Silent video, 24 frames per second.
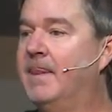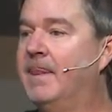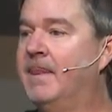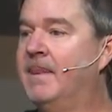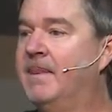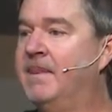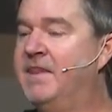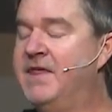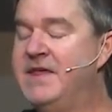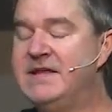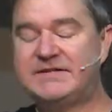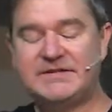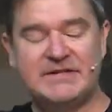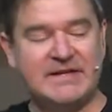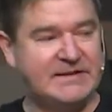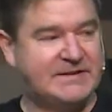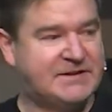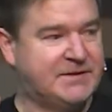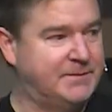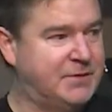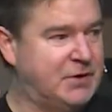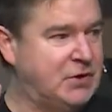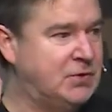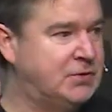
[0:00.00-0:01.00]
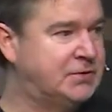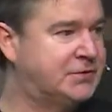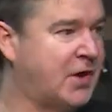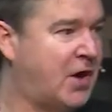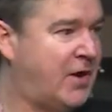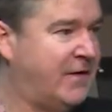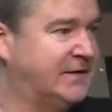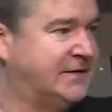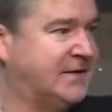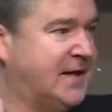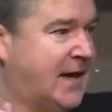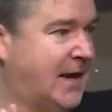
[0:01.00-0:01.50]
This gets abused
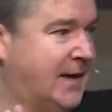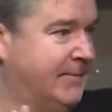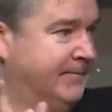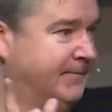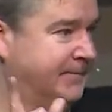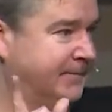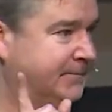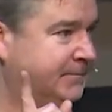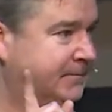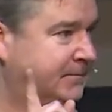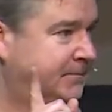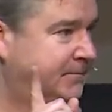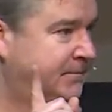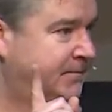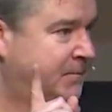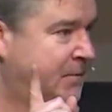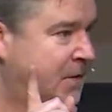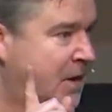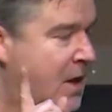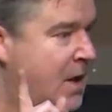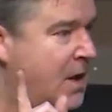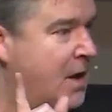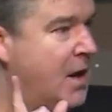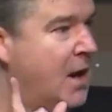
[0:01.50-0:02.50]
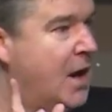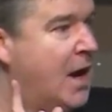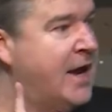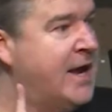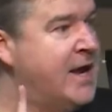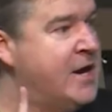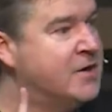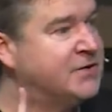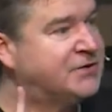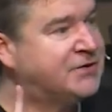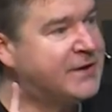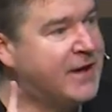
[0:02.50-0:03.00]
all the time.
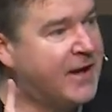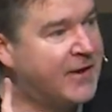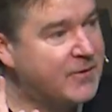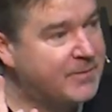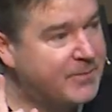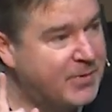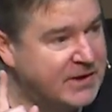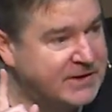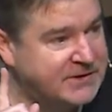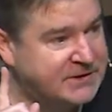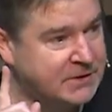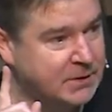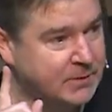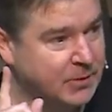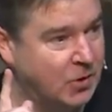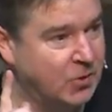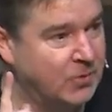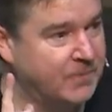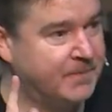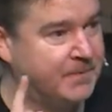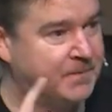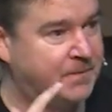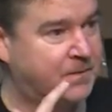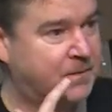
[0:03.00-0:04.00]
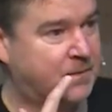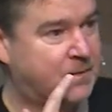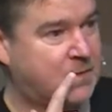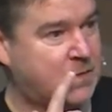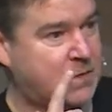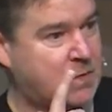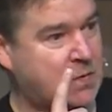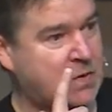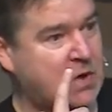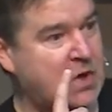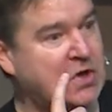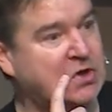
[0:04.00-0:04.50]
Here's another principle
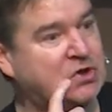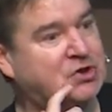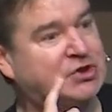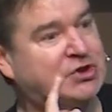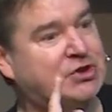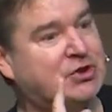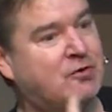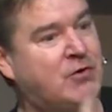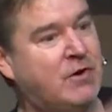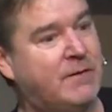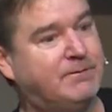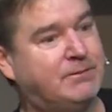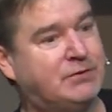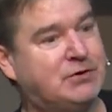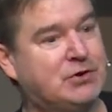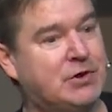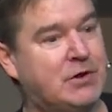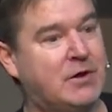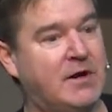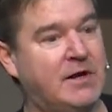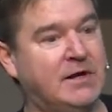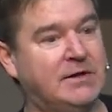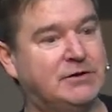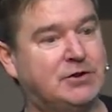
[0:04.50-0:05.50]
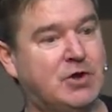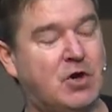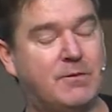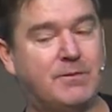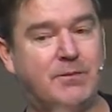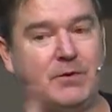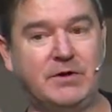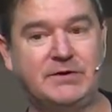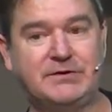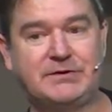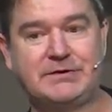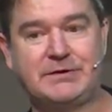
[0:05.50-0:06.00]
Scripture
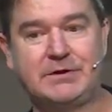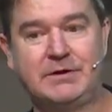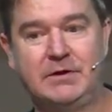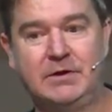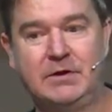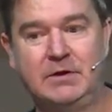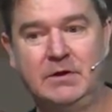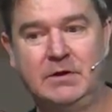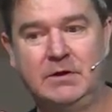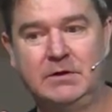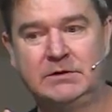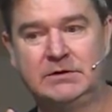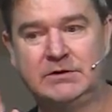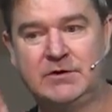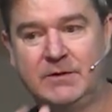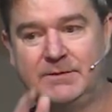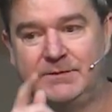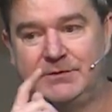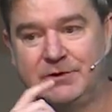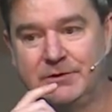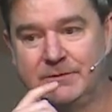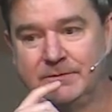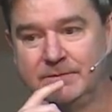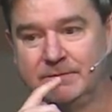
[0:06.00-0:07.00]
interprets Scripture.